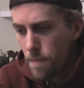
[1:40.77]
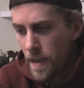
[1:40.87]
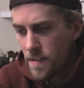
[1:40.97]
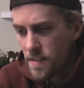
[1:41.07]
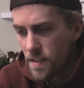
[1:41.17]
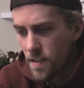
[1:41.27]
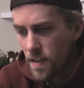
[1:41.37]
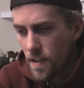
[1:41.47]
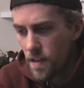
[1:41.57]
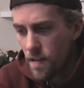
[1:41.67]

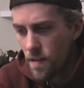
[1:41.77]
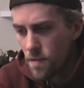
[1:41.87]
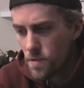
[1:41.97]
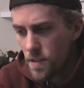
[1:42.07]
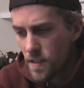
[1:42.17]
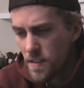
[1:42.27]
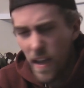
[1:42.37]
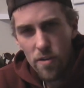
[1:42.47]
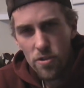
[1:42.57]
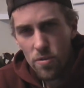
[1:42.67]
basically, it was like a
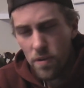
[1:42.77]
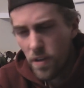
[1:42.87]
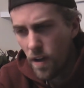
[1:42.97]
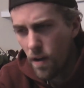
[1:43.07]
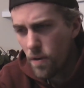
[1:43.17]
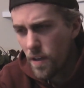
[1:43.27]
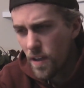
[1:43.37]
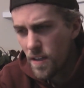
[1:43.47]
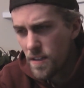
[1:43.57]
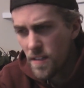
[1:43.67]
day or two ago.
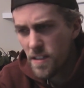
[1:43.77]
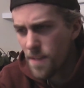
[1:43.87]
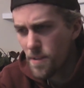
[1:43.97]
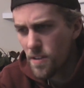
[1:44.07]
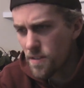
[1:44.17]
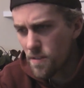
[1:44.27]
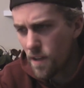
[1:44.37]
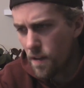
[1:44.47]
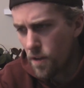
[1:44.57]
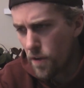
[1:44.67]
Said something
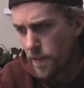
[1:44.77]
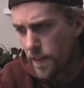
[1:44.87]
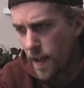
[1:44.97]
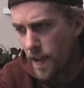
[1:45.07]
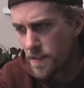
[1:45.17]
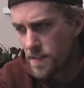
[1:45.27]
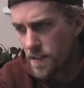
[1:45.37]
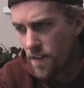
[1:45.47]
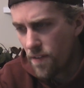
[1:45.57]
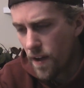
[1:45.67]
along the lines
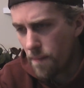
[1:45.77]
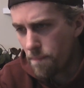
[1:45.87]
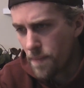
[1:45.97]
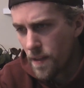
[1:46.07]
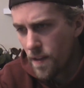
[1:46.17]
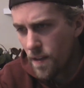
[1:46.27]
of, um,